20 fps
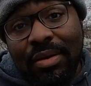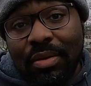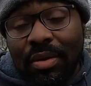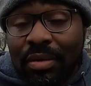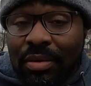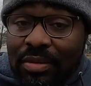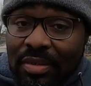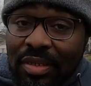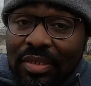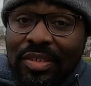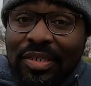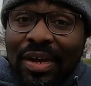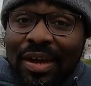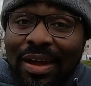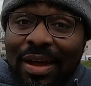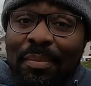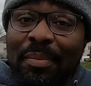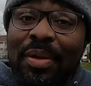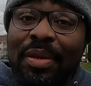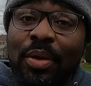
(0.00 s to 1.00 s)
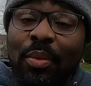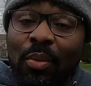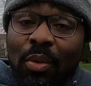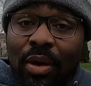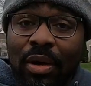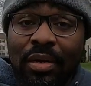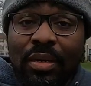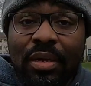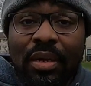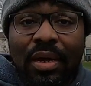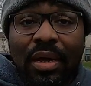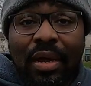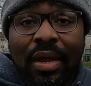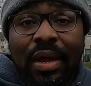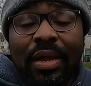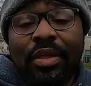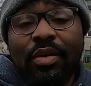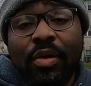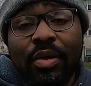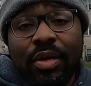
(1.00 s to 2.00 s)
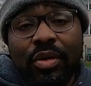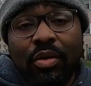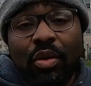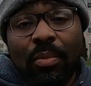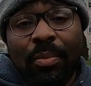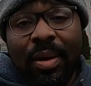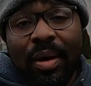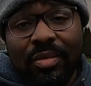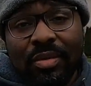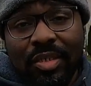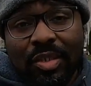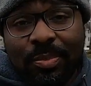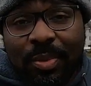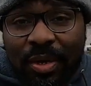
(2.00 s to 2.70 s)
or DJI Mini 1, and you already knew about this.